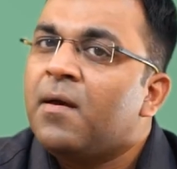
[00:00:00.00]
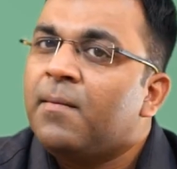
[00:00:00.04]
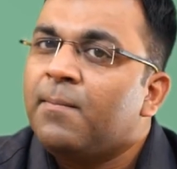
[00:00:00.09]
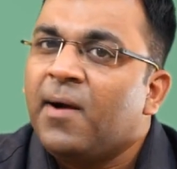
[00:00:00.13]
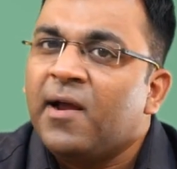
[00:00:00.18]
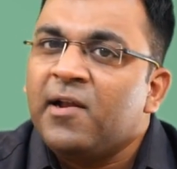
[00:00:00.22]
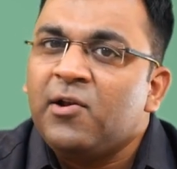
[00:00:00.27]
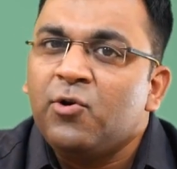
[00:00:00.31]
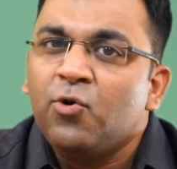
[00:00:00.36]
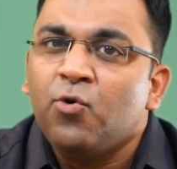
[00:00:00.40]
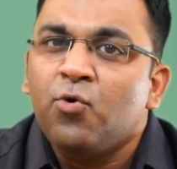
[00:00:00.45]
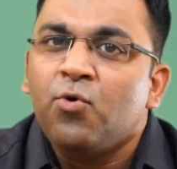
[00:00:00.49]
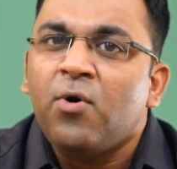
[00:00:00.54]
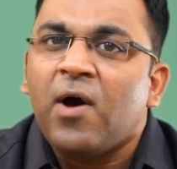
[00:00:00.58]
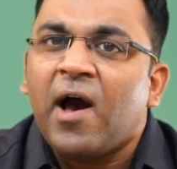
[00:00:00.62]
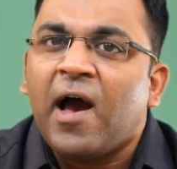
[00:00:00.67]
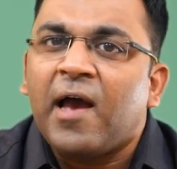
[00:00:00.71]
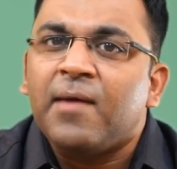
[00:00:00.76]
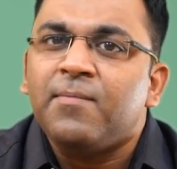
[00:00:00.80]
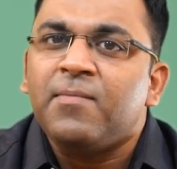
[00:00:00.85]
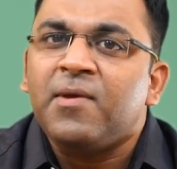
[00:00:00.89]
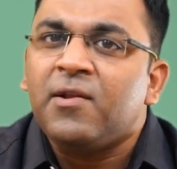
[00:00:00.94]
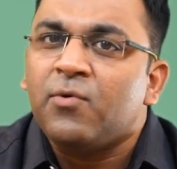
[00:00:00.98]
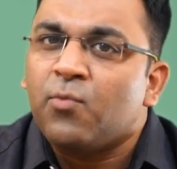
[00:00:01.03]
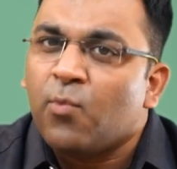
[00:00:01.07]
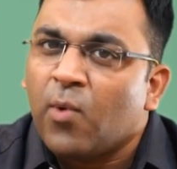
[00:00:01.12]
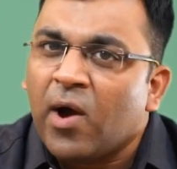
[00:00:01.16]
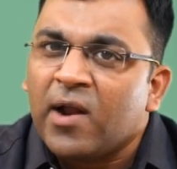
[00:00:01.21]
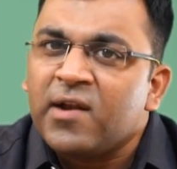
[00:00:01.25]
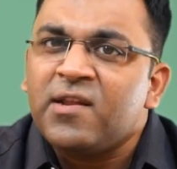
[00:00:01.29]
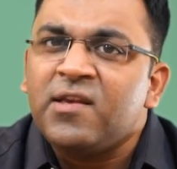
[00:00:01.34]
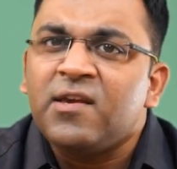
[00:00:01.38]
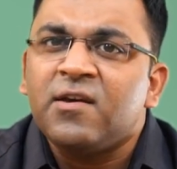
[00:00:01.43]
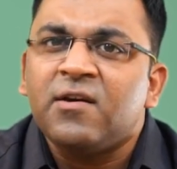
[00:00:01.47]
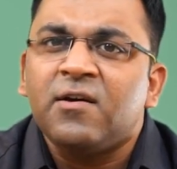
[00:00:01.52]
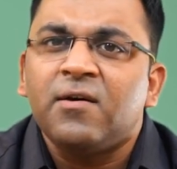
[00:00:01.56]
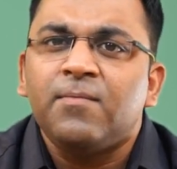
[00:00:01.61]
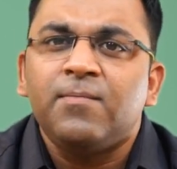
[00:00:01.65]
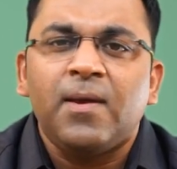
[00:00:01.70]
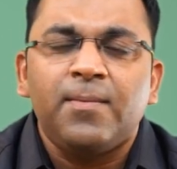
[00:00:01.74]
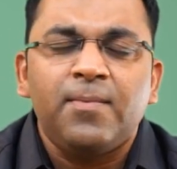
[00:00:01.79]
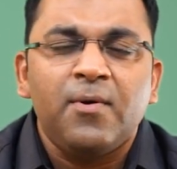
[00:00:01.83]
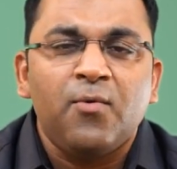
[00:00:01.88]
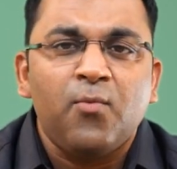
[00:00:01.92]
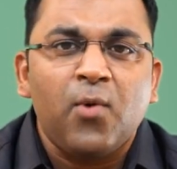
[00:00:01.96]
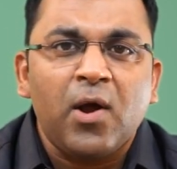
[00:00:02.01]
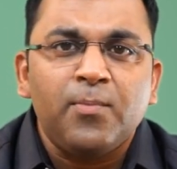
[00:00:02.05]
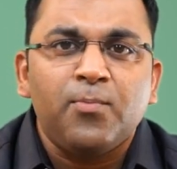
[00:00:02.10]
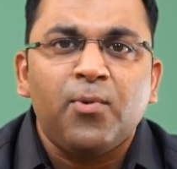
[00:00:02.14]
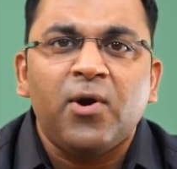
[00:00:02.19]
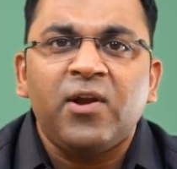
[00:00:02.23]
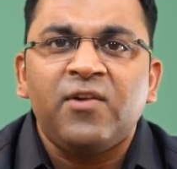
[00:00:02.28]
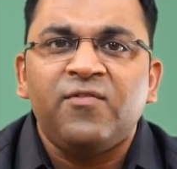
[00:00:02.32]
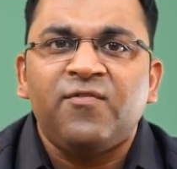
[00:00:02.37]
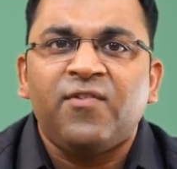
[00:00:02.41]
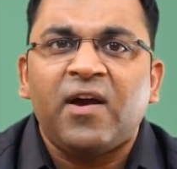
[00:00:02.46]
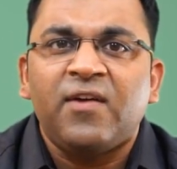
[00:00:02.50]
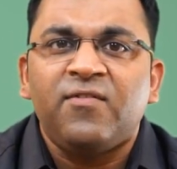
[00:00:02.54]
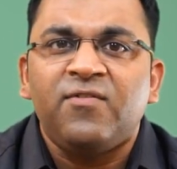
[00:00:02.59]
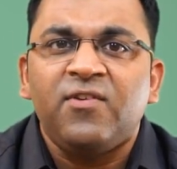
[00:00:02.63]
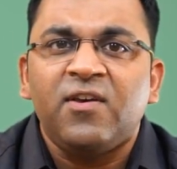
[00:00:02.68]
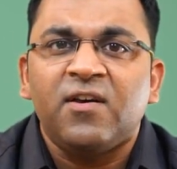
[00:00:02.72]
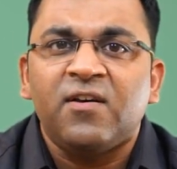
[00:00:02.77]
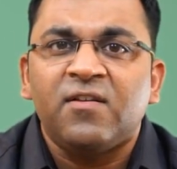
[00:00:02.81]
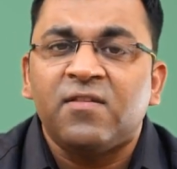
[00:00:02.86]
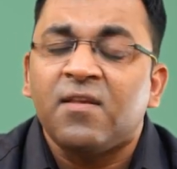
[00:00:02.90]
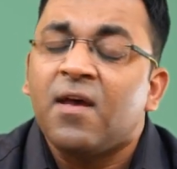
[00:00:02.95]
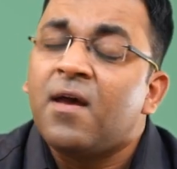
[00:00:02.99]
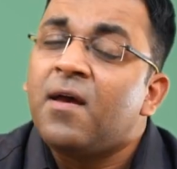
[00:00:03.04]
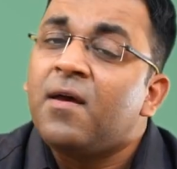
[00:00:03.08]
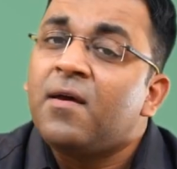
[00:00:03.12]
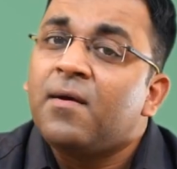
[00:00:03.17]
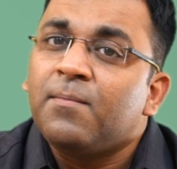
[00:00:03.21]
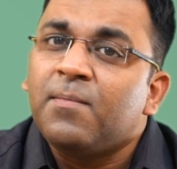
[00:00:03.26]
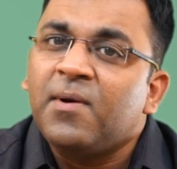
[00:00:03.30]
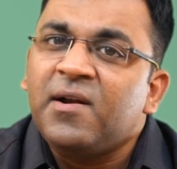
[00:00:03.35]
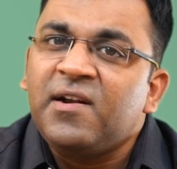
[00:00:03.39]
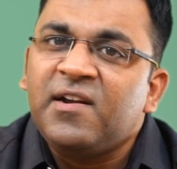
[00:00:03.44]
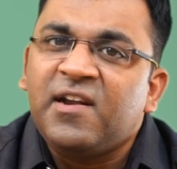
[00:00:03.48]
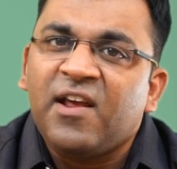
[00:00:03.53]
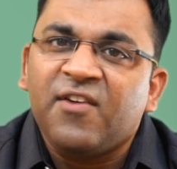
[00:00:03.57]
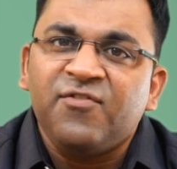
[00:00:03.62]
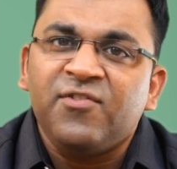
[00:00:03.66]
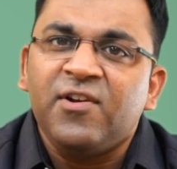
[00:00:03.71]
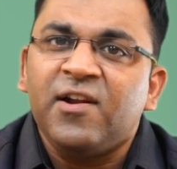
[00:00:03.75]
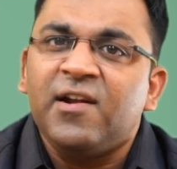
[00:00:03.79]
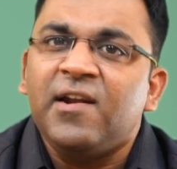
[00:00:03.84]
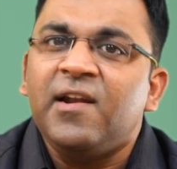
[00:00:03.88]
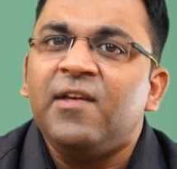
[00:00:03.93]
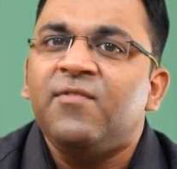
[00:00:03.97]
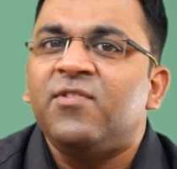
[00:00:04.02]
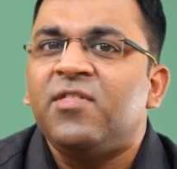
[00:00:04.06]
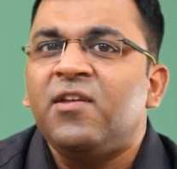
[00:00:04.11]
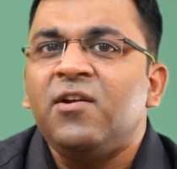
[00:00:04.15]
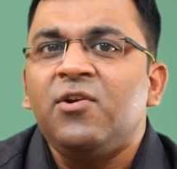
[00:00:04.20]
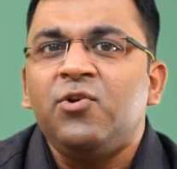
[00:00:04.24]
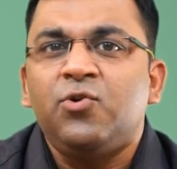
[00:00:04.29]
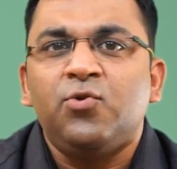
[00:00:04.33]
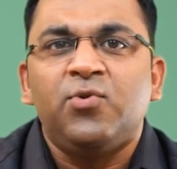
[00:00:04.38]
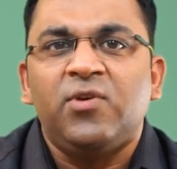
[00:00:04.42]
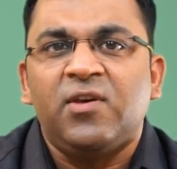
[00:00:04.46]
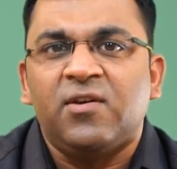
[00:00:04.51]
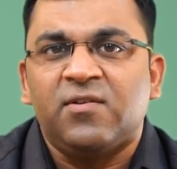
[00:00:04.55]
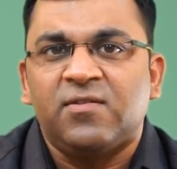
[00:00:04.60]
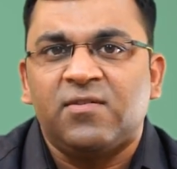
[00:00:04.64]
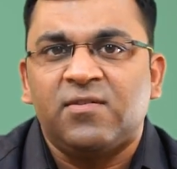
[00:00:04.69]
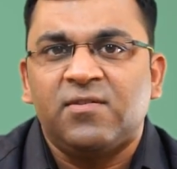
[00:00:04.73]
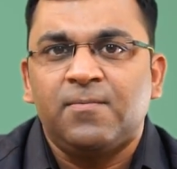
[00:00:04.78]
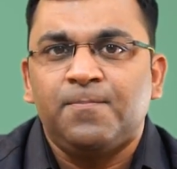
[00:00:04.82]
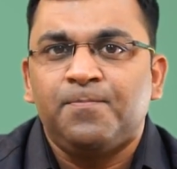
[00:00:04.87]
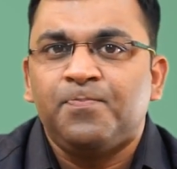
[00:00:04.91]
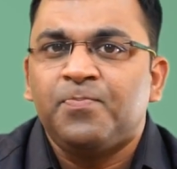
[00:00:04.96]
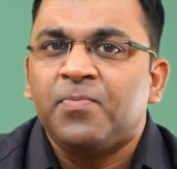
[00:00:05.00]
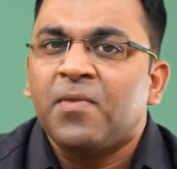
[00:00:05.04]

By low, I mean 1 year, maybe 1.5 years, but definitely within 2 years.